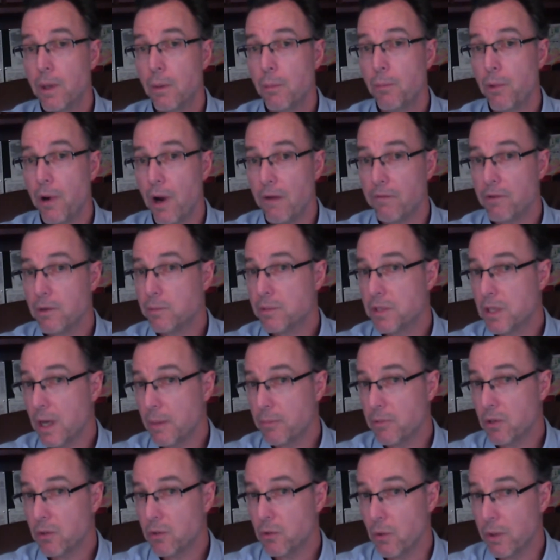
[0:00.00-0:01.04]
Proverbs
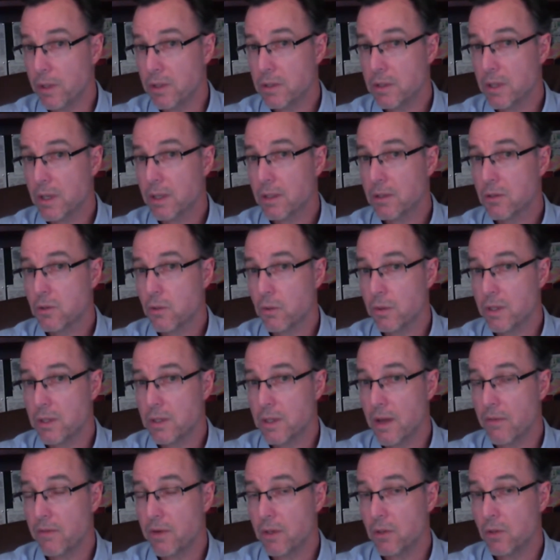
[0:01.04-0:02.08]
chapter 26,
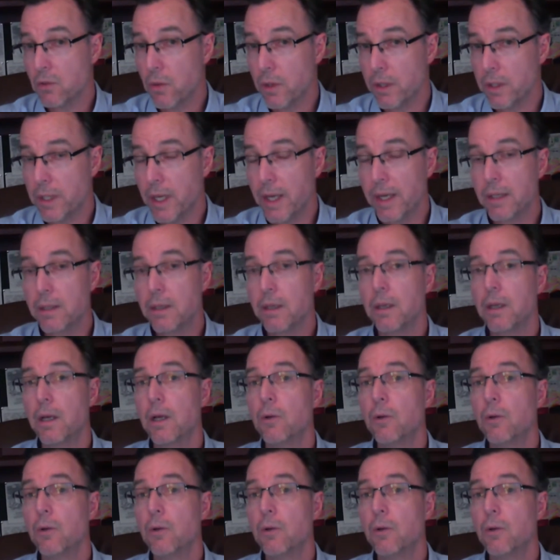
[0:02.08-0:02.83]
27, and 28